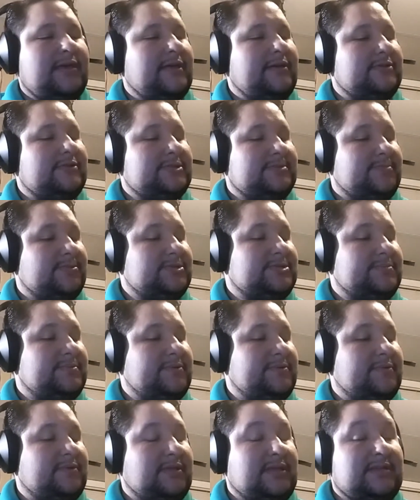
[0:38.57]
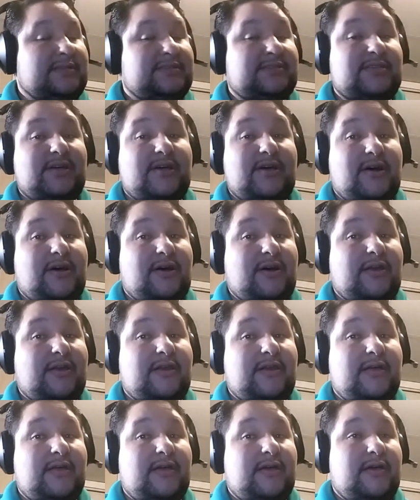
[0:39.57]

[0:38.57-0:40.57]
It was supposed to be released on